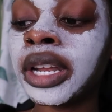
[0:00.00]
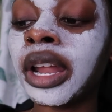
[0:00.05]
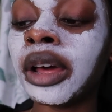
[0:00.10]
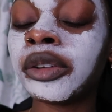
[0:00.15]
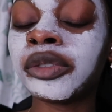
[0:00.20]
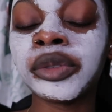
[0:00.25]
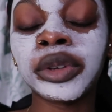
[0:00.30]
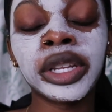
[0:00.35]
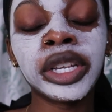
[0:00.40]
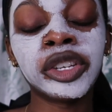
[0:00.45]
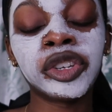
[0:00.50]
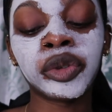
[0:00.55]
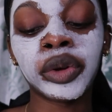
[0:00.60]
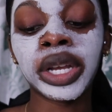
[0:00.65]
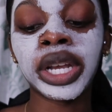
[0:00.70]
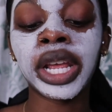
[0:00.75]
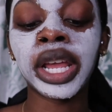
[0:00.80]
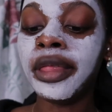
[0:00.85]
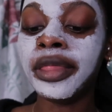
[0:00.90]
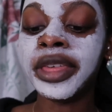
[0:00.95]
I was really
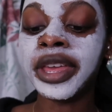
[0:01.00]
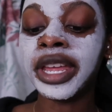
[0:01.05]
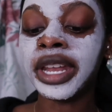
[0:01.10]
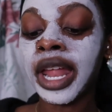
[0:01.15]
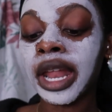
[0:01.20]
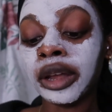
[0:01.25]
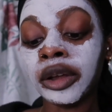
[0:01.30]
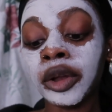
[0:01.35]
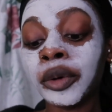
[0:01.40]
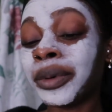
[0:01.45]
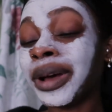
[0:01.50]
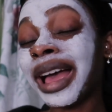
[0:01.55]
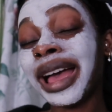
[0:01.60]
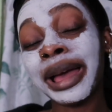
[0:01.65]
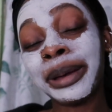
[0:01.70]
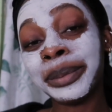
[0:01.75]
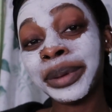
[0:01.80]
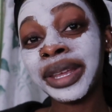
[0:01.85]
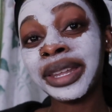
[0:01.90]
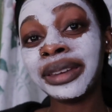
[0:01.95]
enjoying it. And then I don't know what
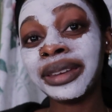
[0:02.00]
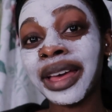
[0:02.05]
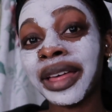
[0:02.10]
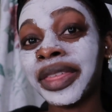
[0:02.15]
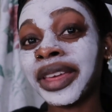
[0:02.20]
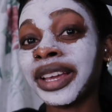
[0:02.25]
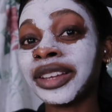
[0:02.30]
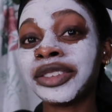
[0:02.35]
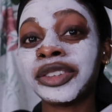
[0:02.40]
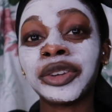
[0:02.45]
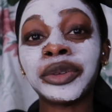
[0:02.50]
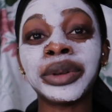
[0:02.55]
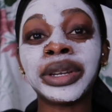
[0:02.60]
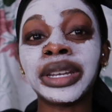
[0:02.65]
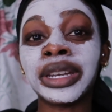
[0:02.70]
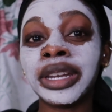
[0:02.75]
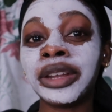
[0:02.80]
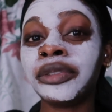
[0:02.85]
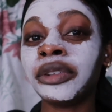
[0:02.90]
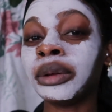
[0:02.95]
happened. I think I started
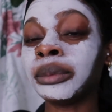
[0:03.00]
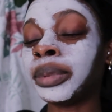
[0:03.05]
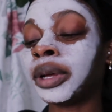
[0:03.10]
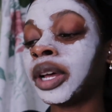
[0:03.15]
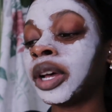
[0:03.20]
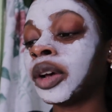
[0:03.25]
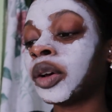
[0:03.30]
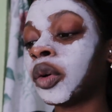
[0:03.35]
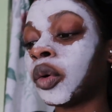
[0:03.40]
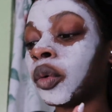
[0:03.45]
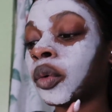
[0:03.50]
reading a different book